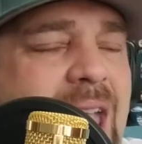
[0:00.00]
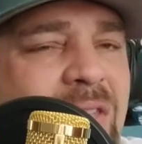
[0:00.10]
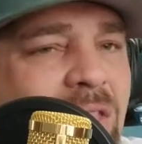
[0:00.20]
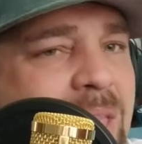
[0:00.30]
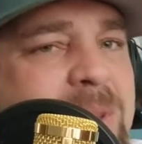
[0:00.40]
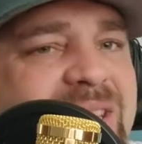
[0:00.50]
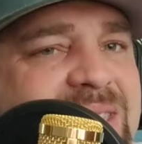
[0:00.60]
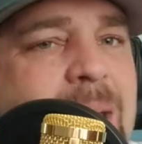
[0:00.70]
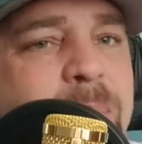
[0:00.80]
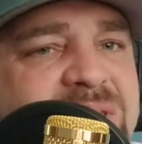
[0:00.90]
on the limited
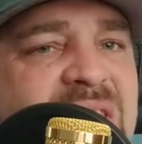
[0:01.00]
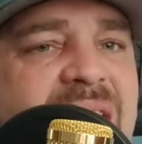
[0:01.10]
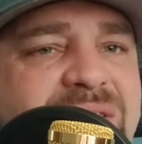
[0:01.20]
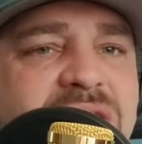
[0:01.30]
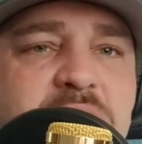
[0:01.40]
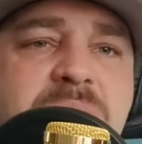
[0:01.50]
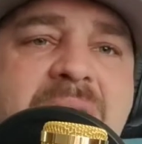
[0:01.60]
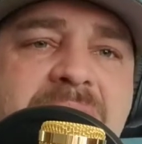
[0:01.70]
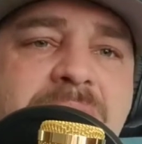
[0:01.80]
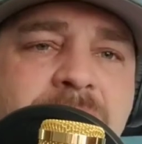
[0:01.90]
sample size that you
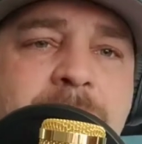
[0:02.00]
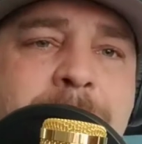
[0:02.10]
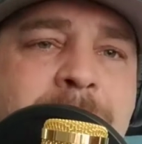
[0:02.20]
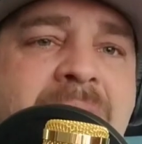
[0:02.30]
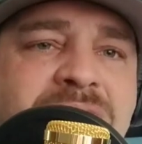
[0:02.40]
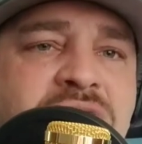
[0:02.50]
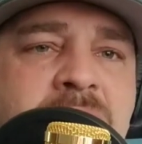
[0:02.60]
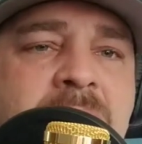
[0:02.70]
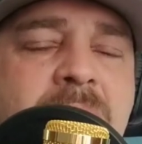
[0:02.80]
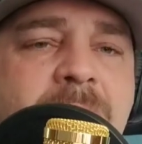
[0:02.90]
had from him in last
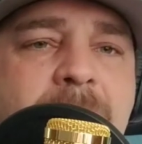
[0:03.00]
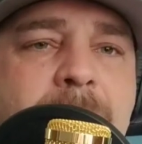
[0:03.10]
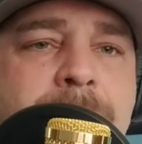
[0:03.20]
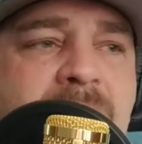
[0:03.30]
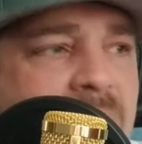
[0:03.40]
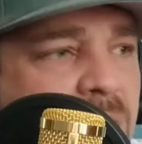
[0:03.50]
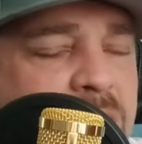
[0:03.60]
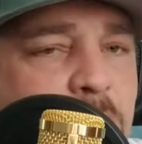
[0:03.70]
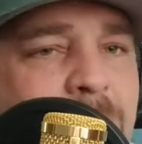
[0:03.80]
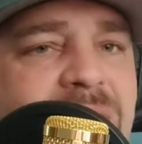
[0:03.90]
year and
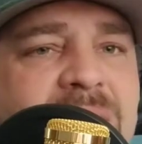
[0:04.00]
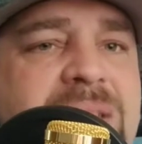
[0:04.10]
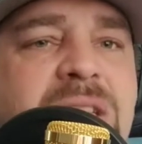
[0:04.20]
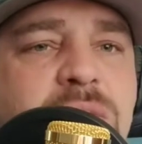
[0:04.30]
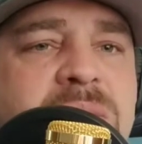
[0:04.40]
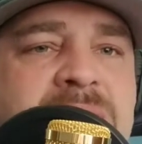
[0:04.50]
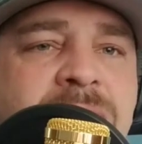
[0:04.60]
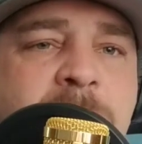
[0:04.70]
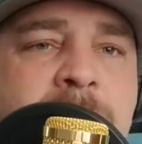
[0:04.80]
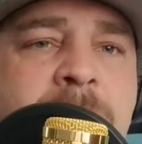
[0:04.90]
all the great things that you've
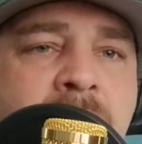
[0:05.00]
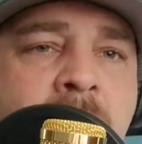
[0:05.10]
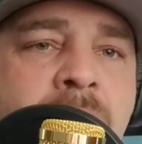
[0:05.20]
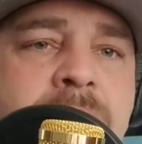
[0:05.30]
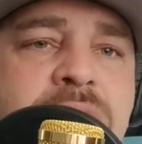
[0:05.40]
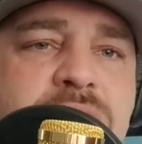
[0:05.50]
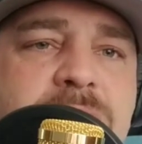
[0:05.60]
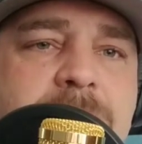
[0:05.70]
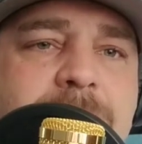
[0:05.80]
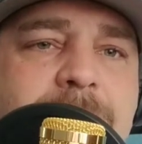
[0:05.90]
seen from him in
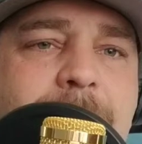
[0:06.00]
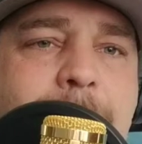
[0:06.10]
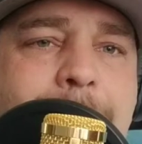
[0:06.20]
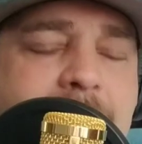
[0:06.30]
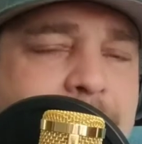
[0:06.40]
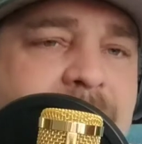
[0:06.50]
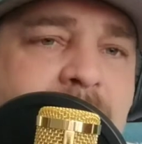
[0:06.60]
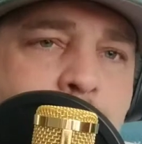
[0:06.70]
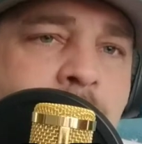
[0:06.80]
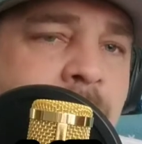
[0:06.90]
college? I mean,
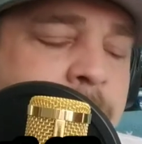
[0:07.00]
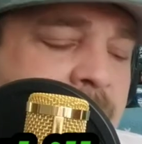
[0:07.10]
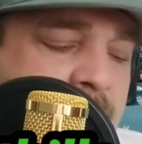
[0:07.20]
come on,